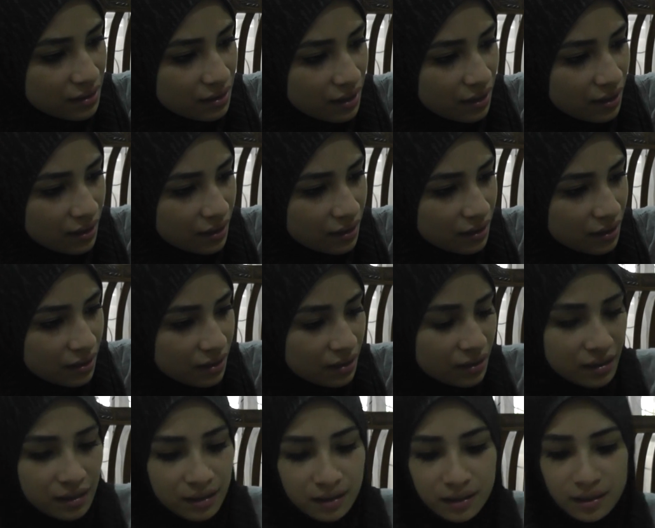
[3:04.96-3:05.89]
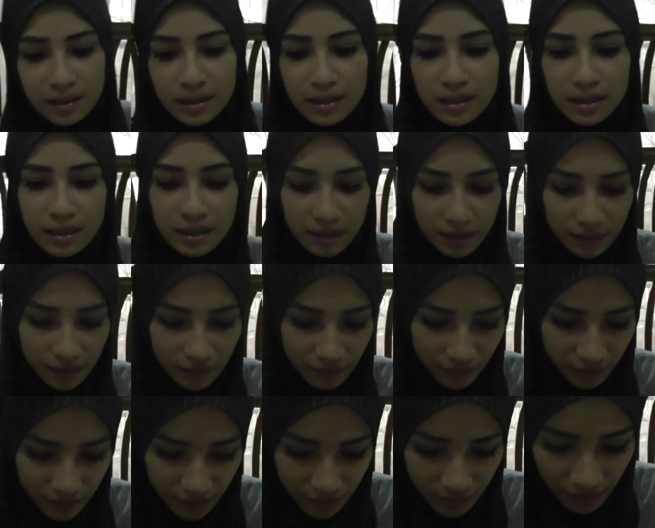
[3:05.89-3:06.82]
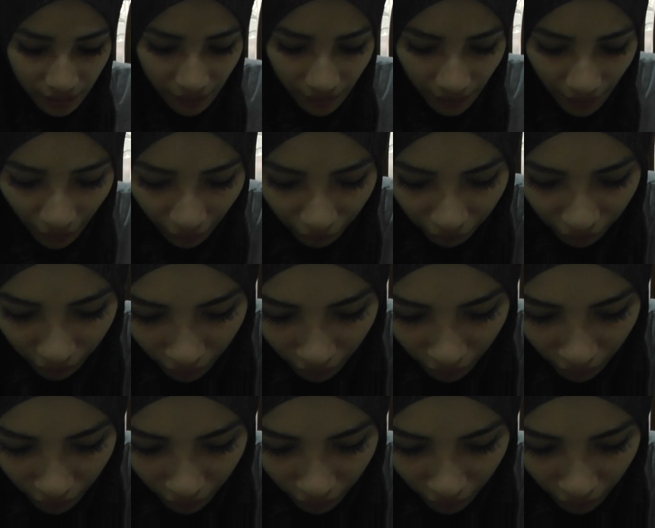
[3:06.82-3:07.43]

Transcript: I think, because they have